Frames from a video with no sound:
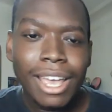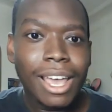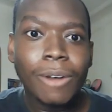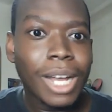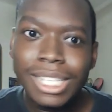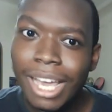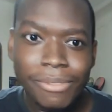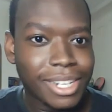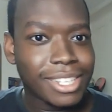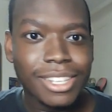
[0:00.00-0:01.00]
I don't got time
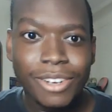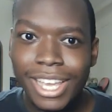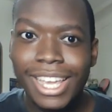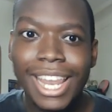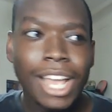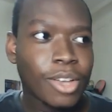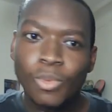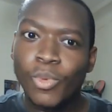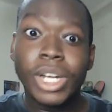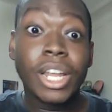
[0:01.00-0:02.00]
for this, okay? Like,
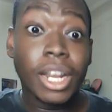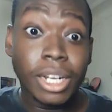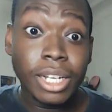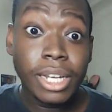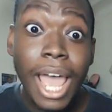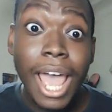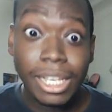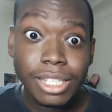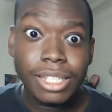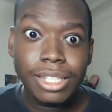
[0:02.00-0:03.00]
we're done.
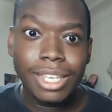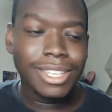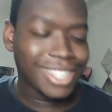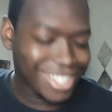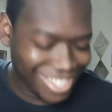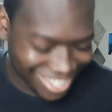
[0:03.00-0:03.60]
Next.